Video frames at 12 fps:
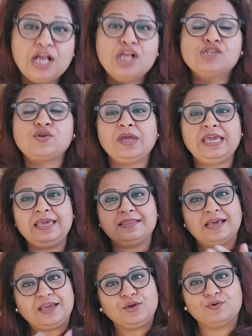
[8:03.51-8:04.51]
So
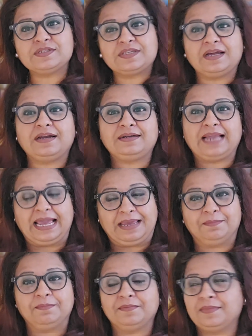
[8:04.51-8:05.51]
either use a
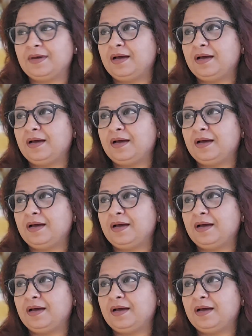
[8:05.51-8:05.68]
time